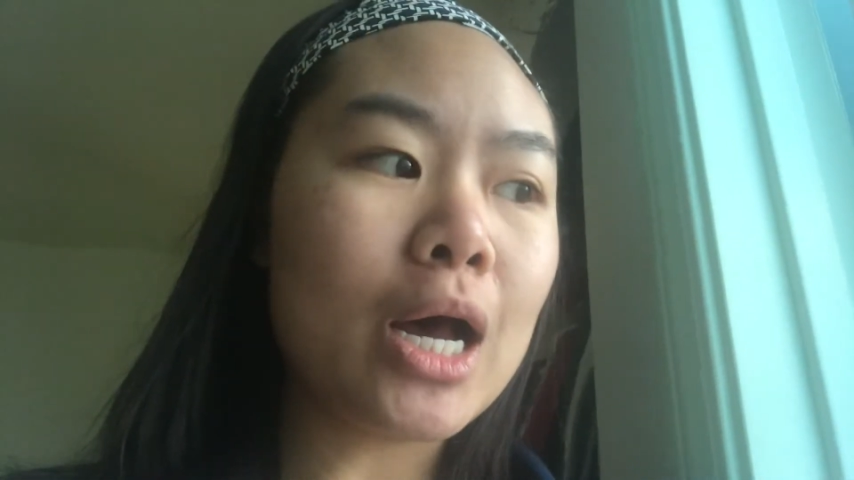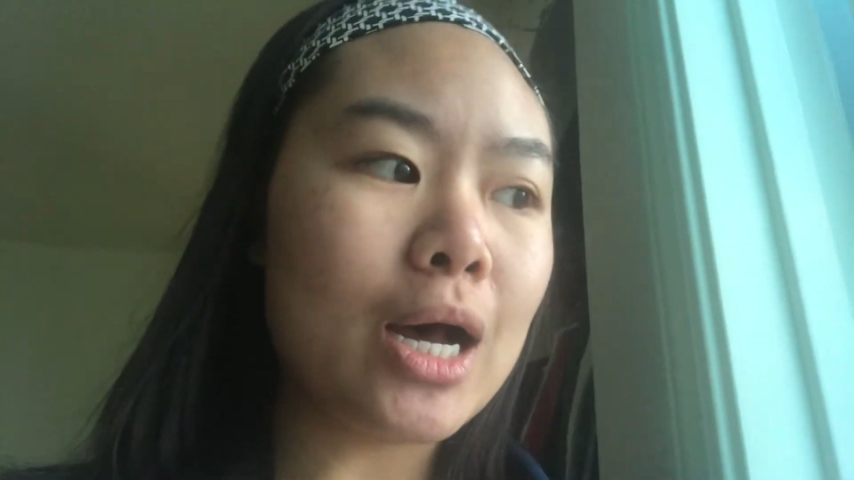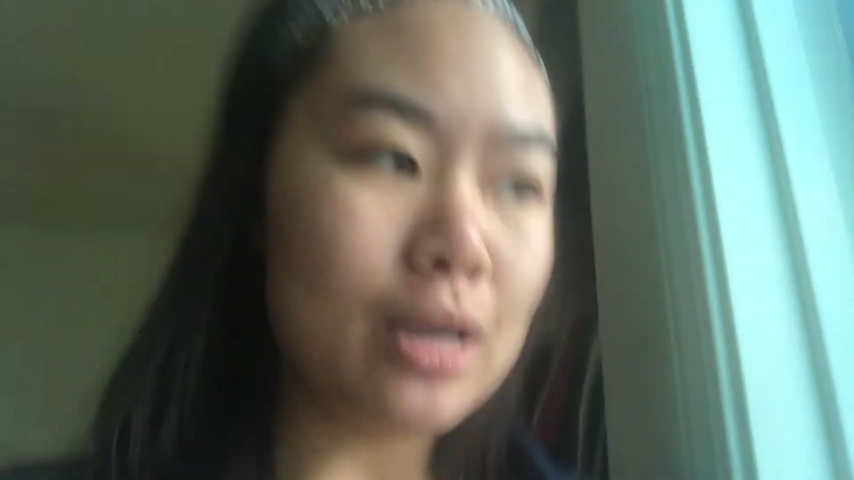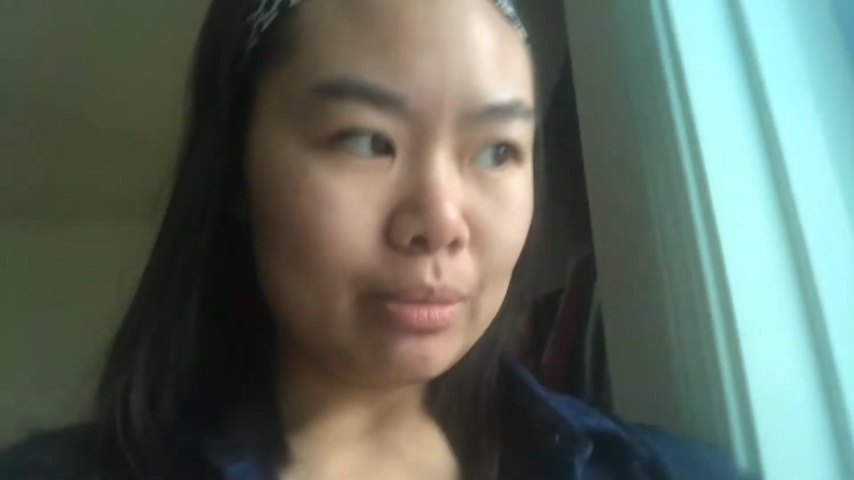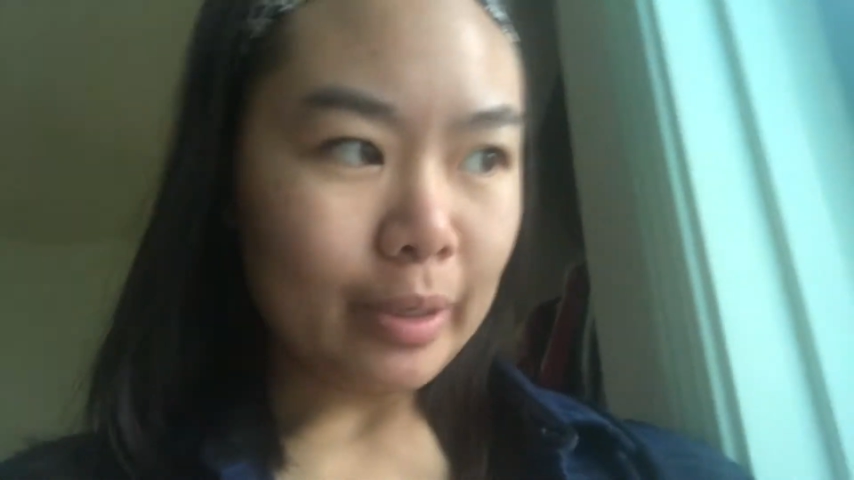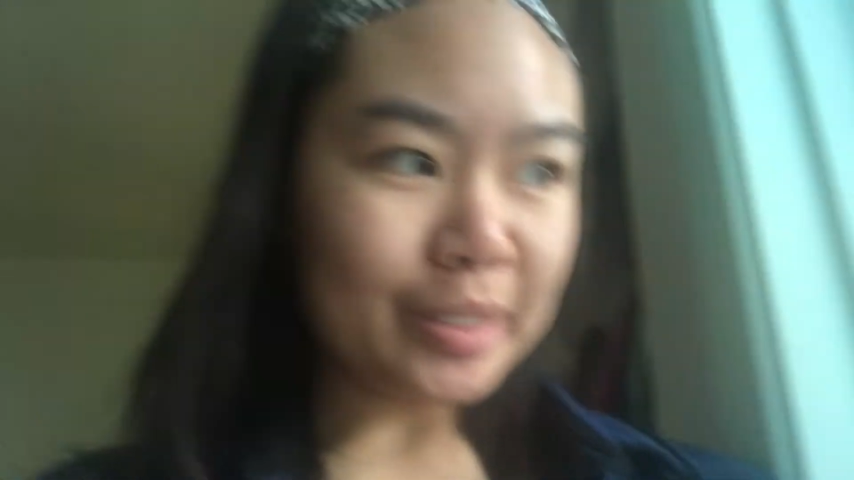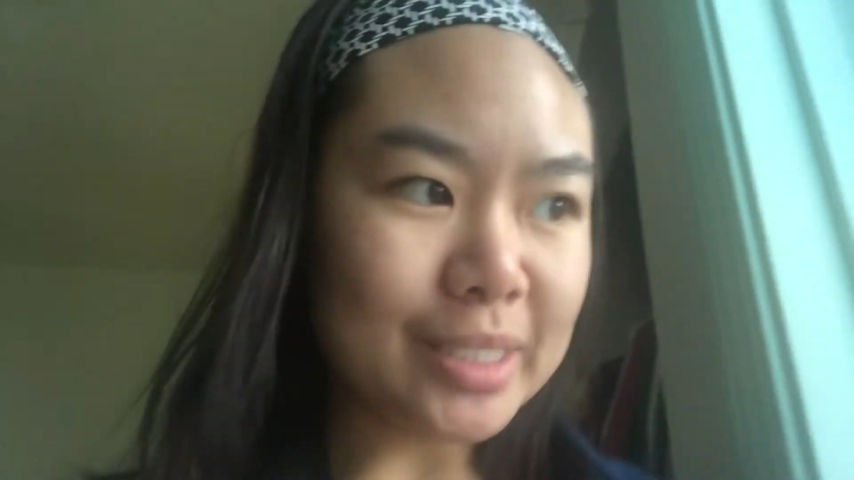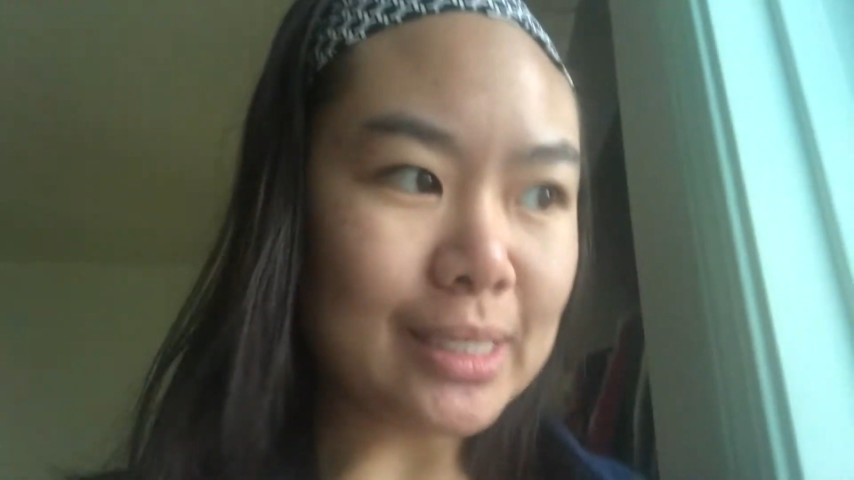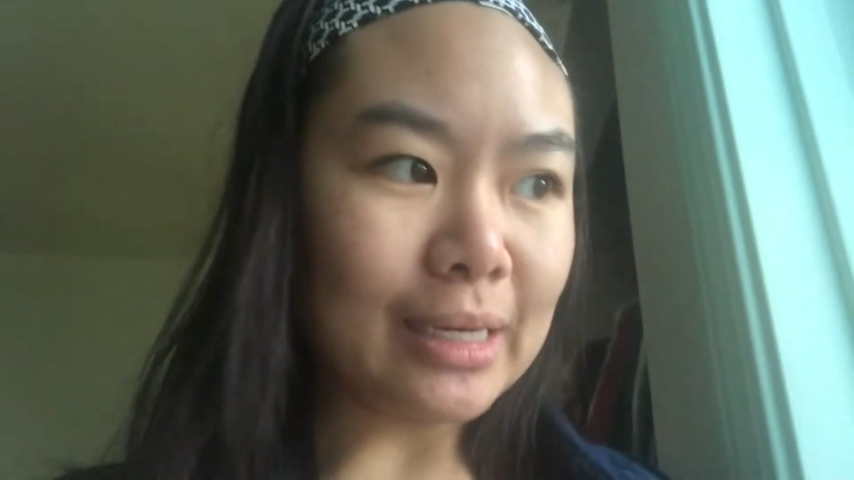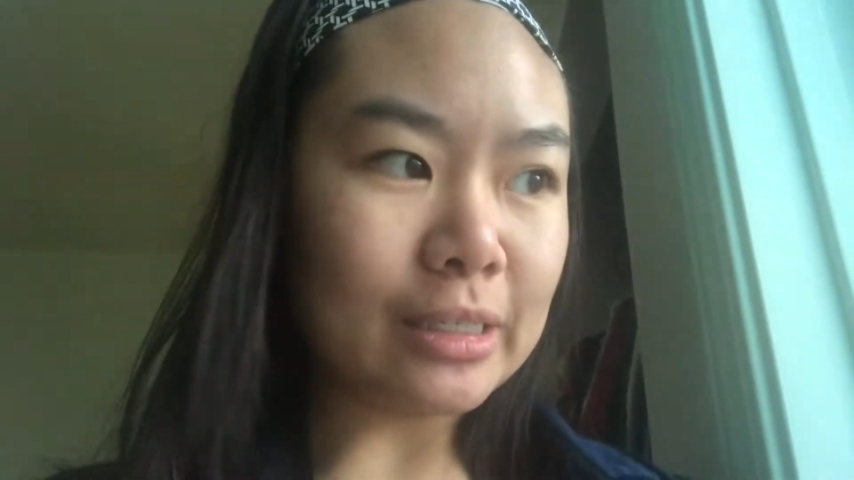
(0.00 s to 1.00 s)
I
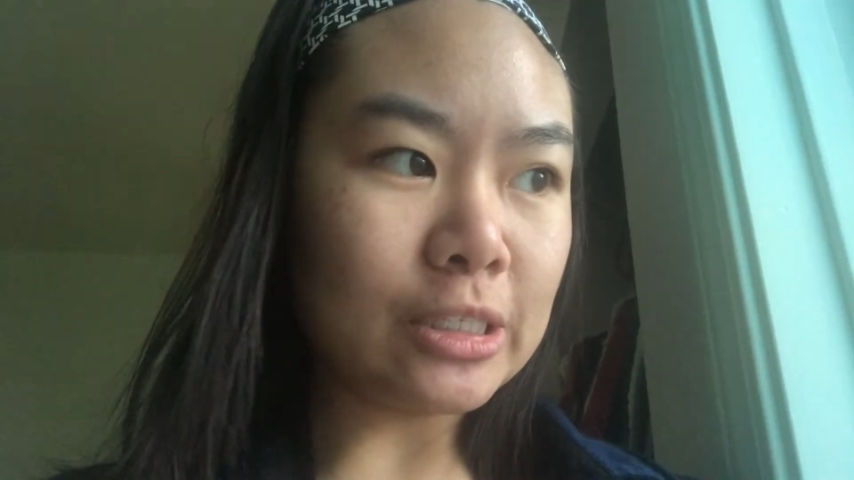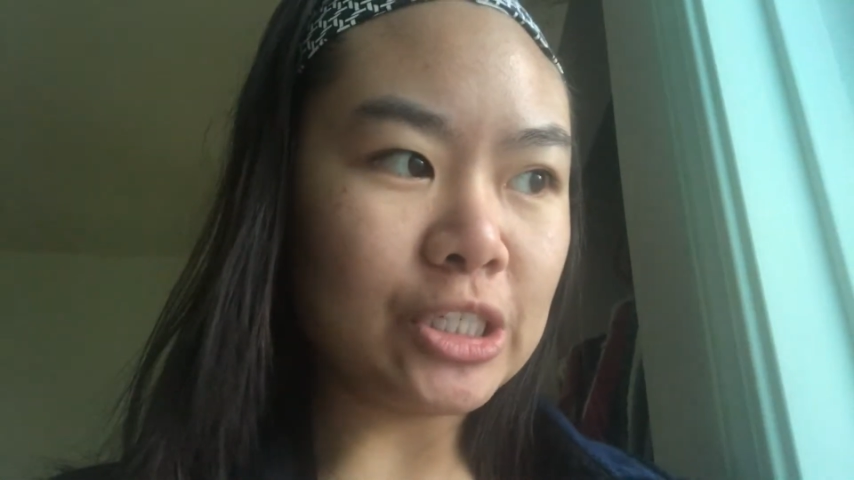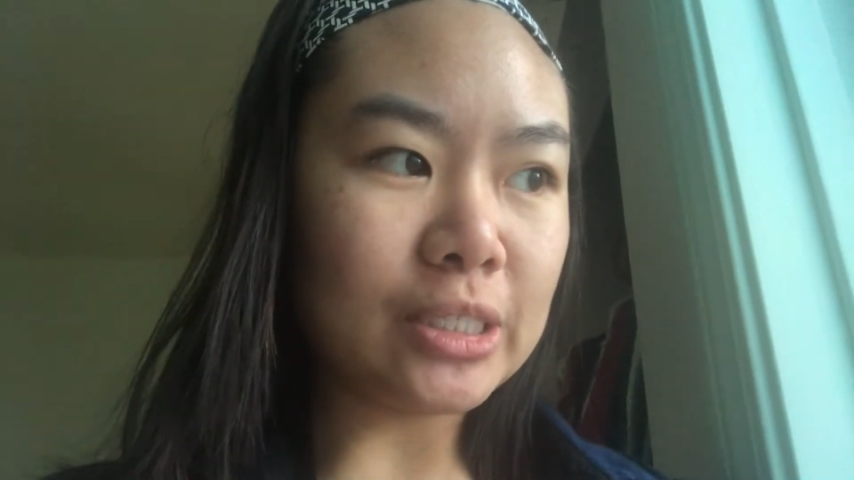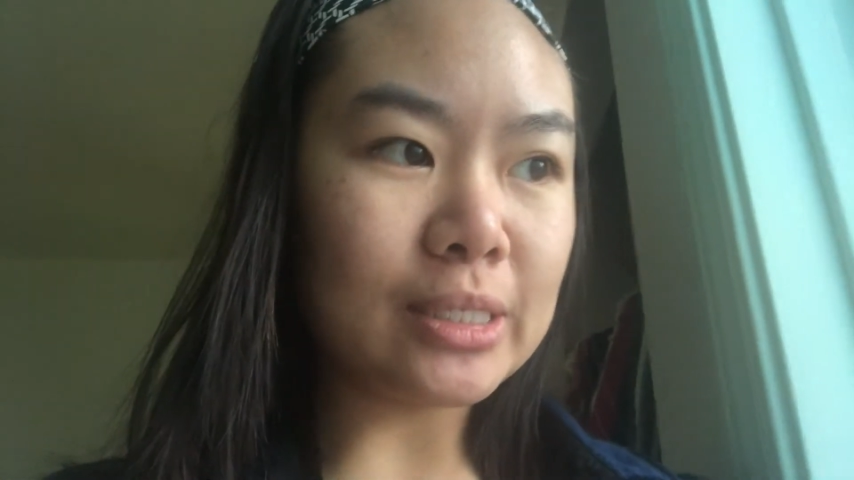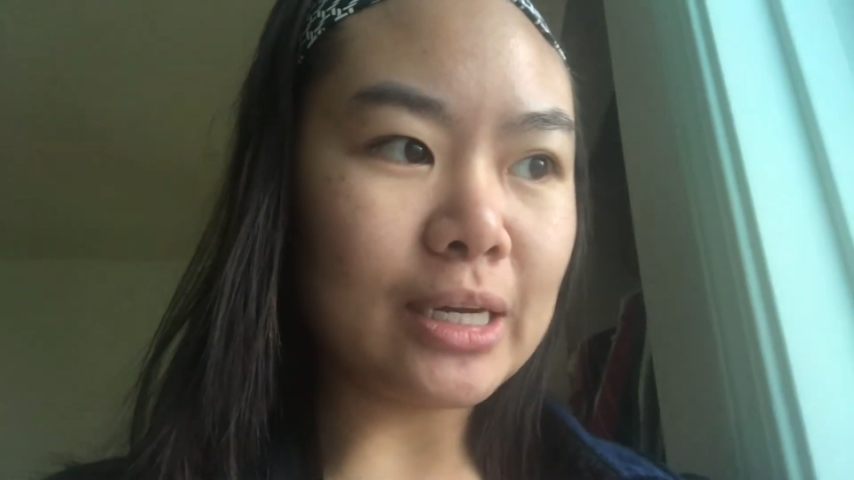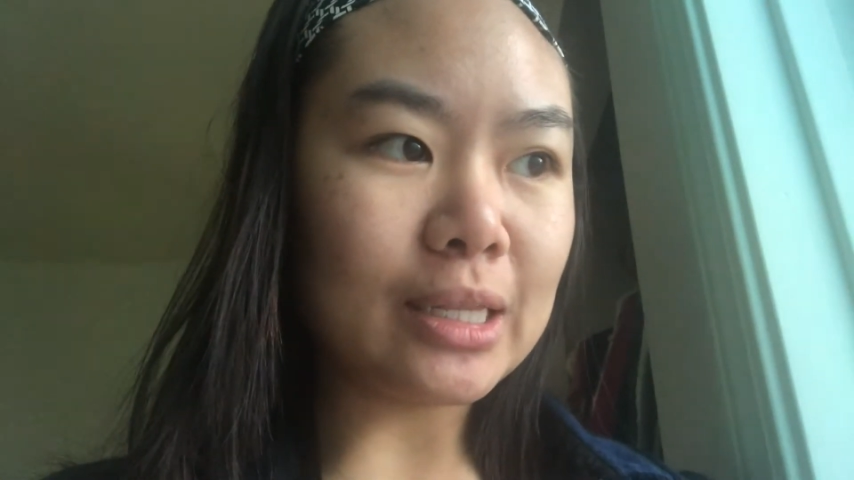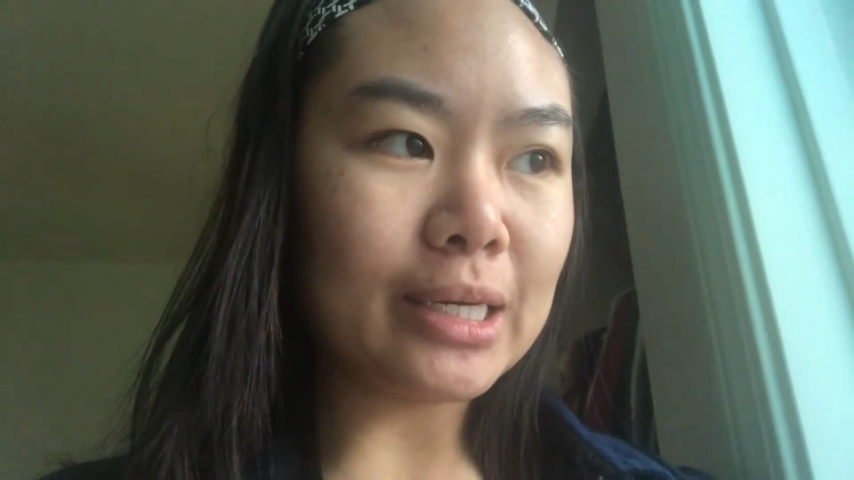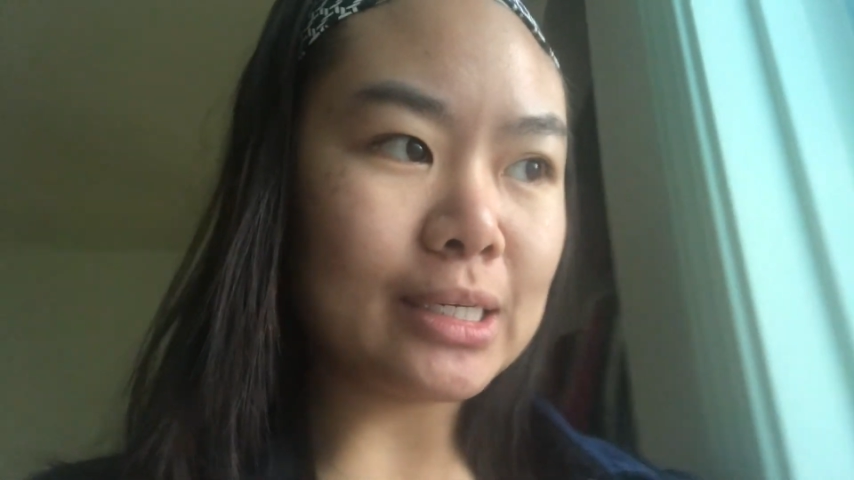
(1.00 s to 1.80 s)
decided to just take the